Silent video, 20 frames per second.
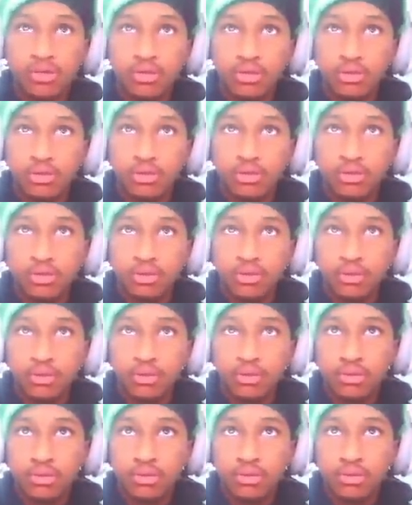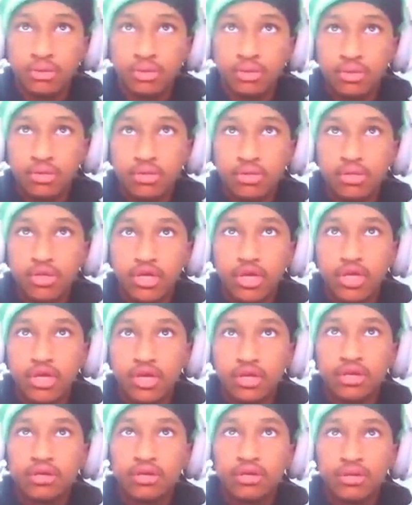Bro, what? Yeah.
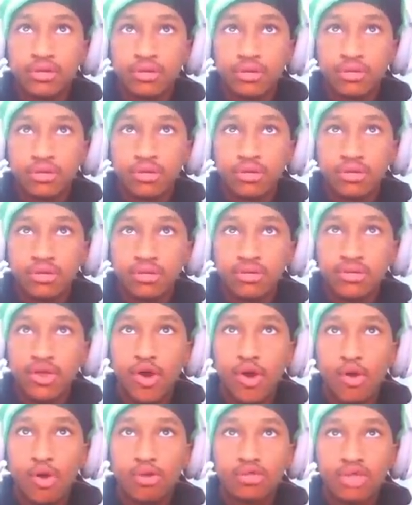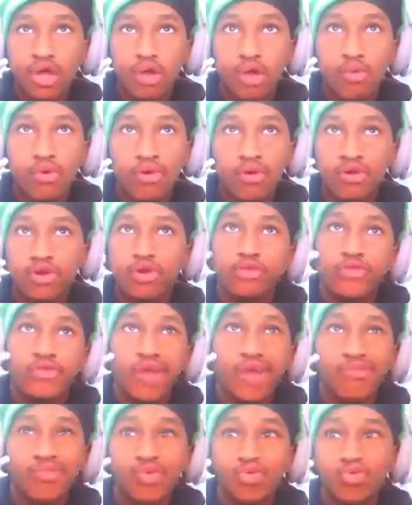Don't start with me, bro. No, because I don't want to hear
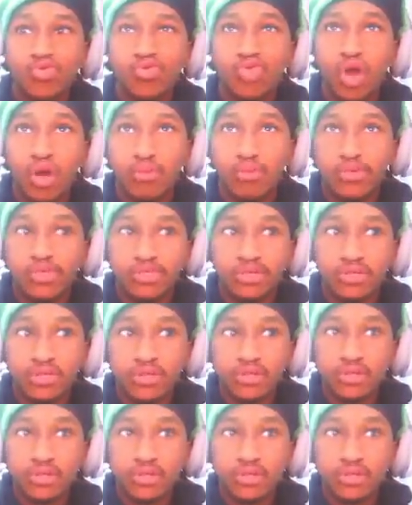that doo-doo garbage.